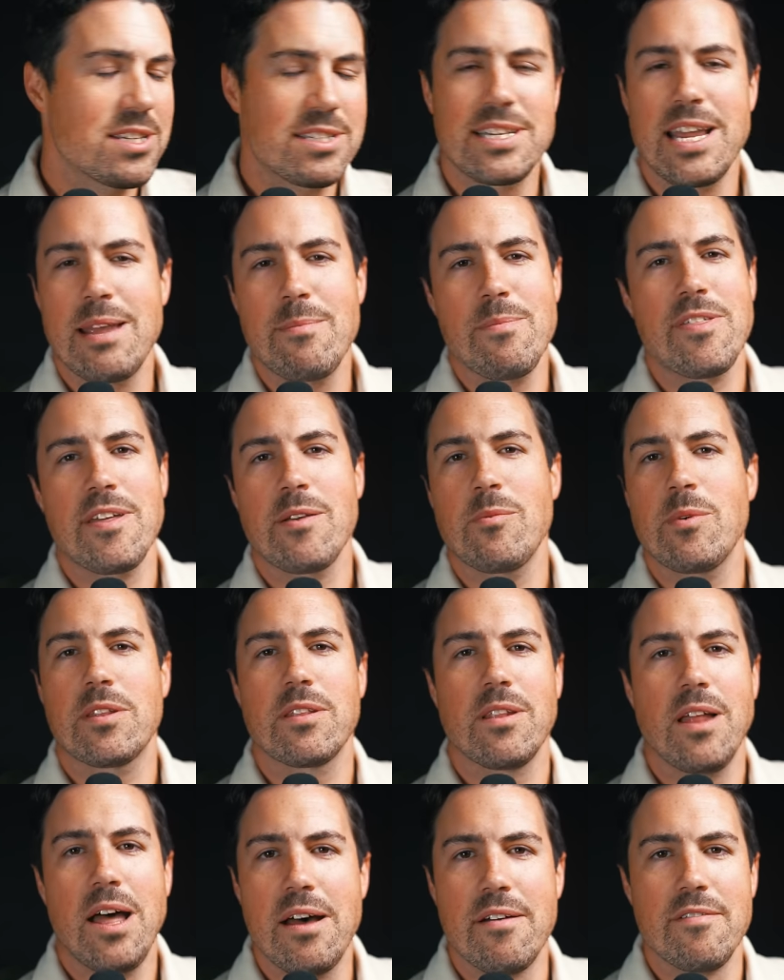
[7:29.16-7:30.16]
the same thing with
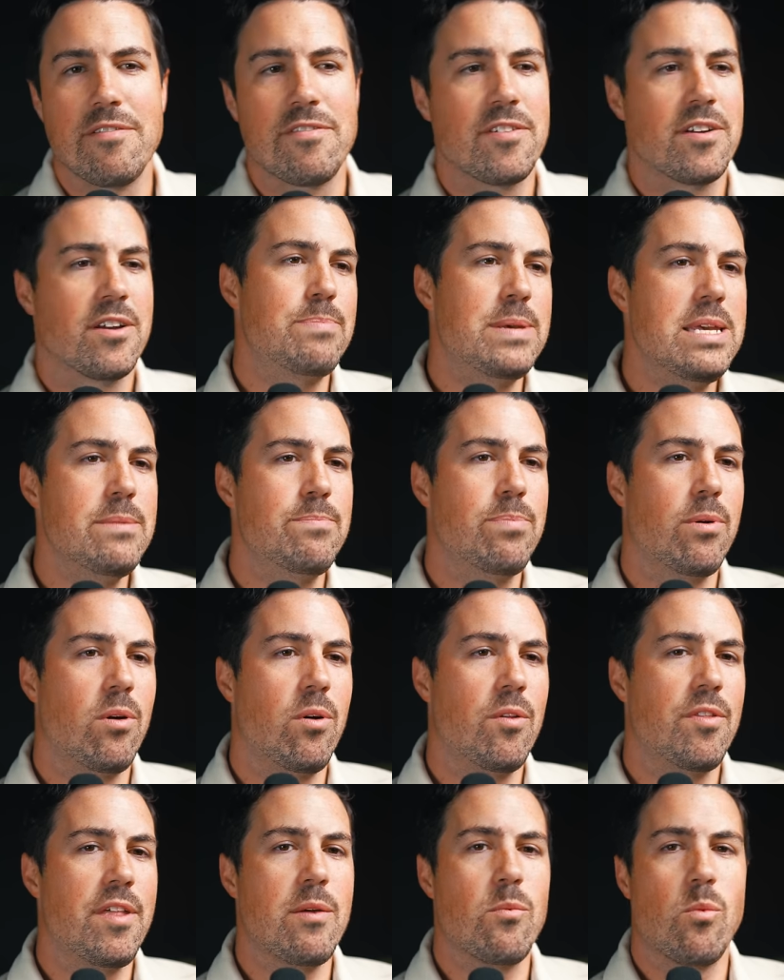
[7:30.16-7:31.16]
love.
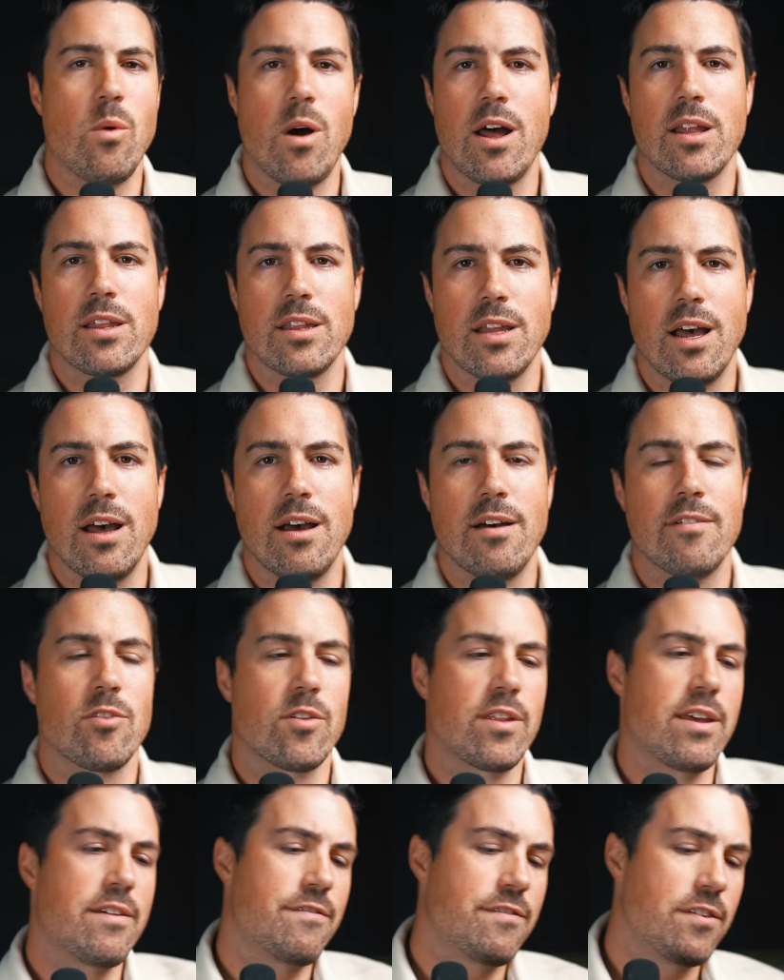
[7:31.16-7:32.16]
People, they want love
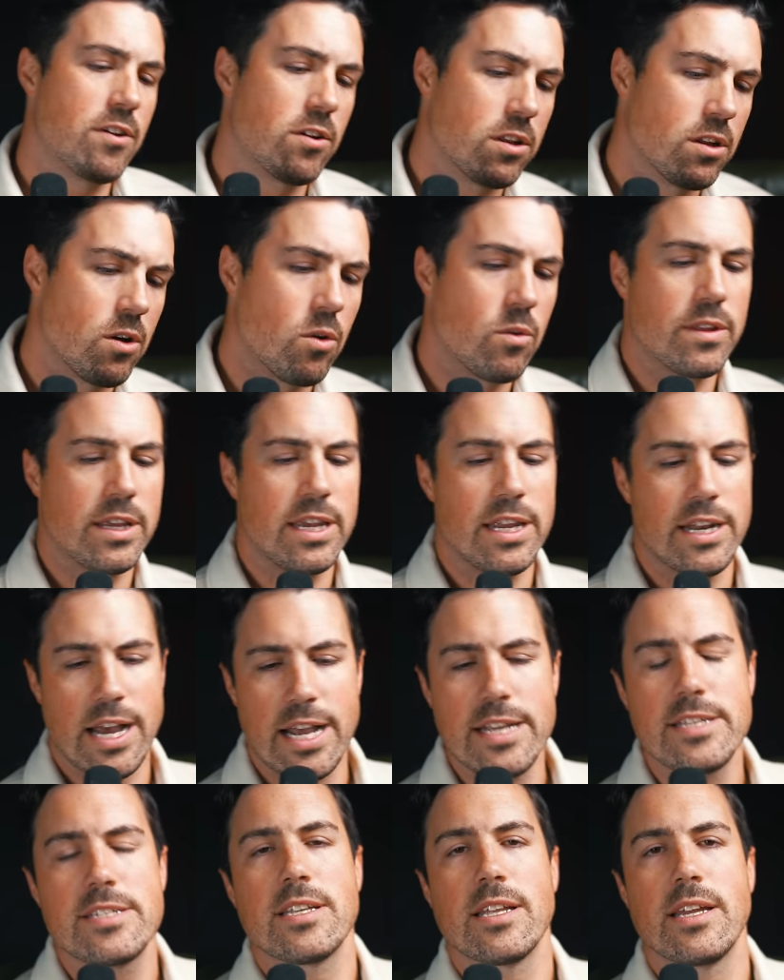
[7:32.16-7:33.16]
or they feel lonely and
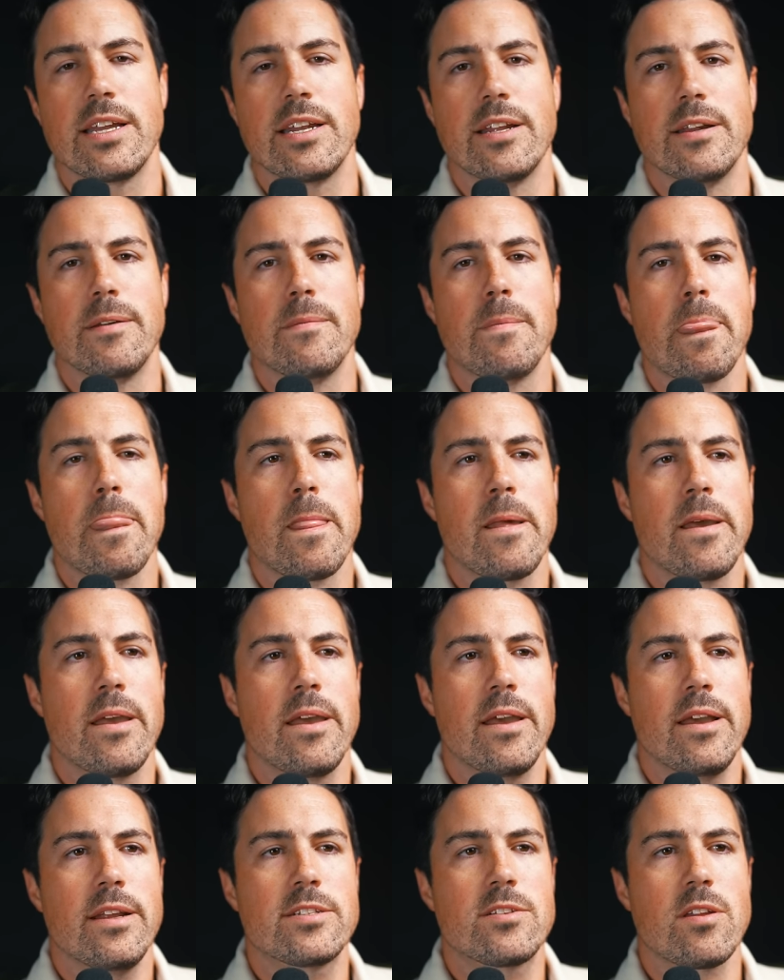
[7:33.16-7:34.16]
isolated.
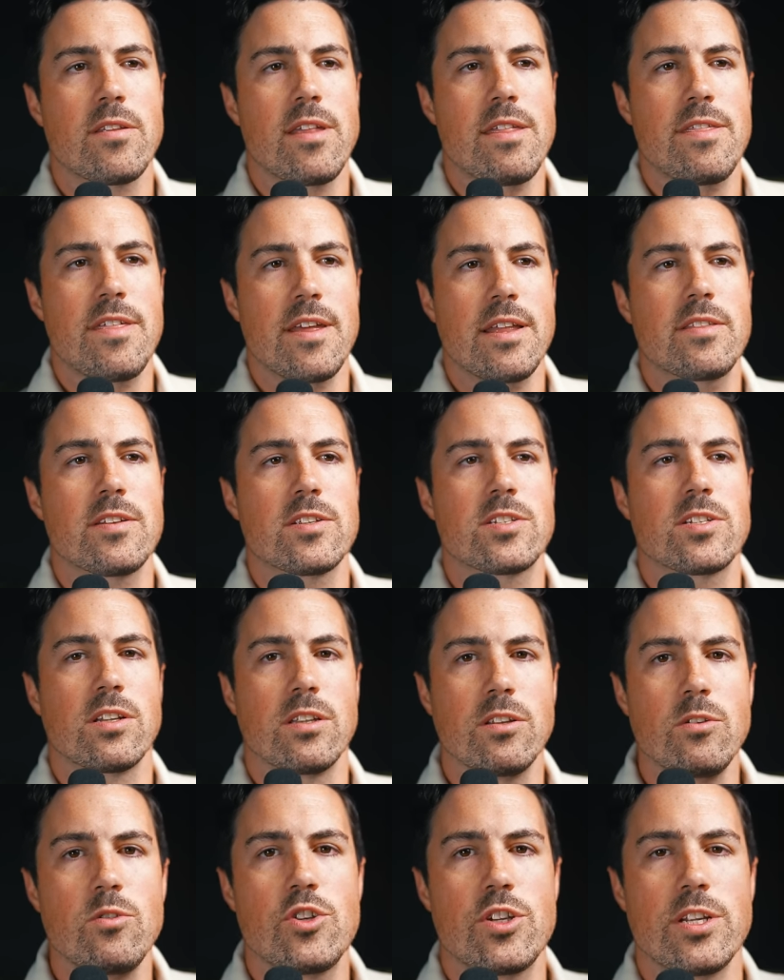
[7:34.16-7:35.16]
And so they think the
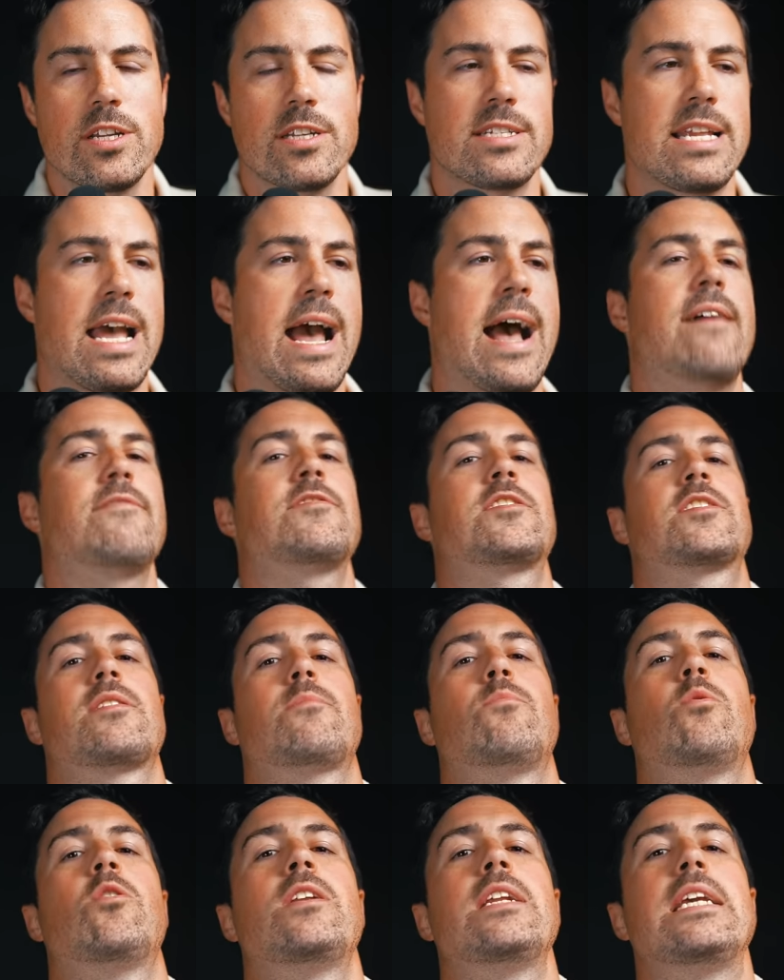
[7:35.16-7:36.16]
solution is to have
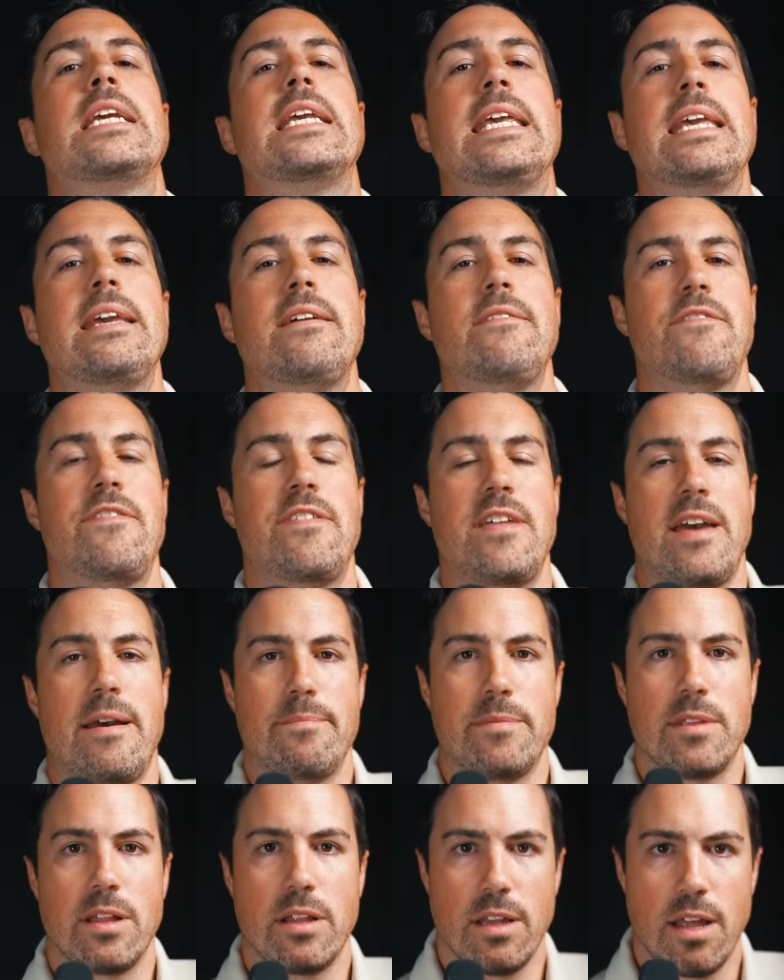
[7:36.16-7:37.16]
someone give
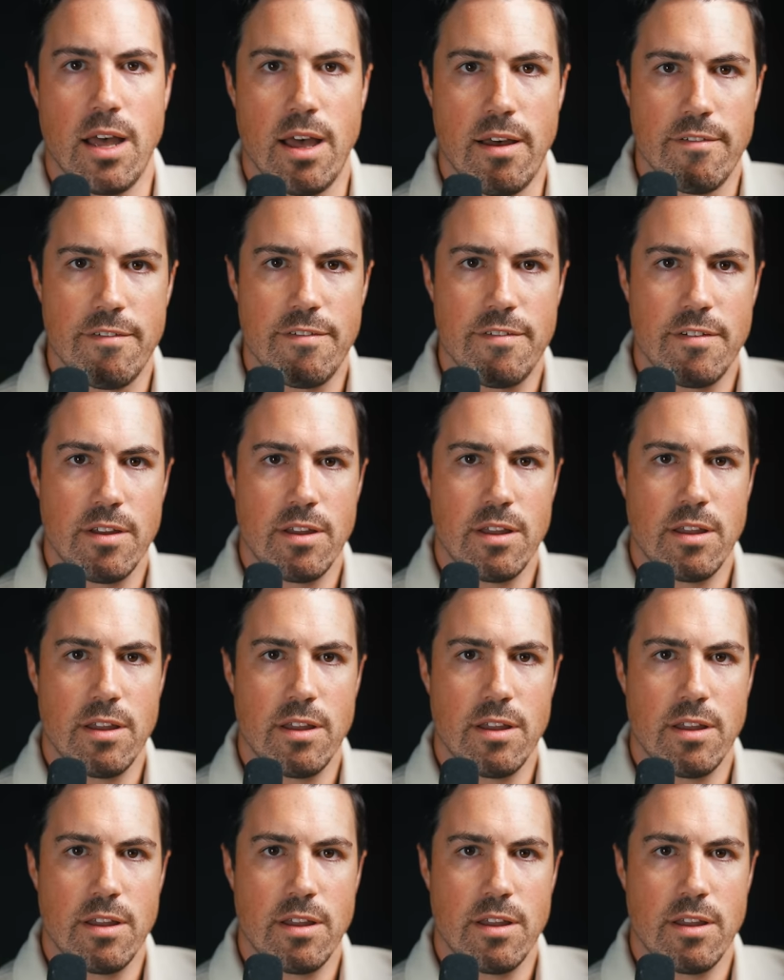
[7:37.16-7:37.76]
them the love.